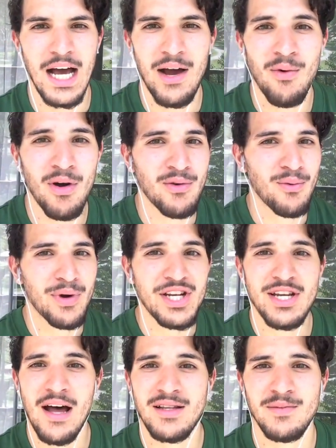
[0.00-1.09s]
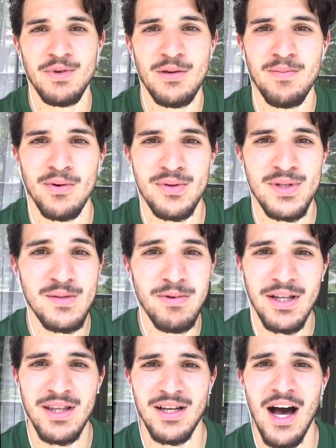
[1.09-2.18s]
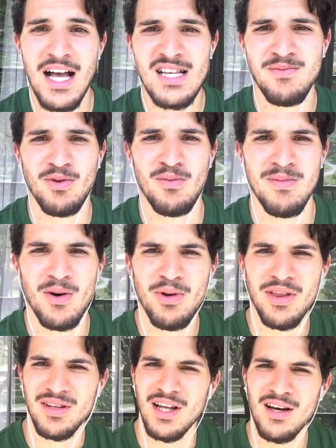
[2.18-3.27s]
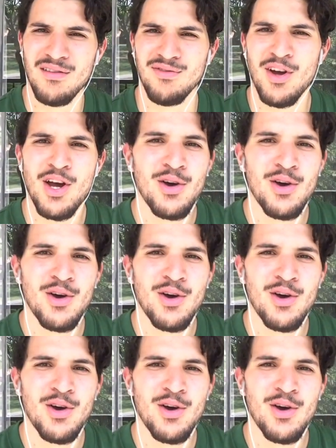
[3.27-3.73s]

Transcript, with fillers: I want to reach out to people and spread the gospel, but with love,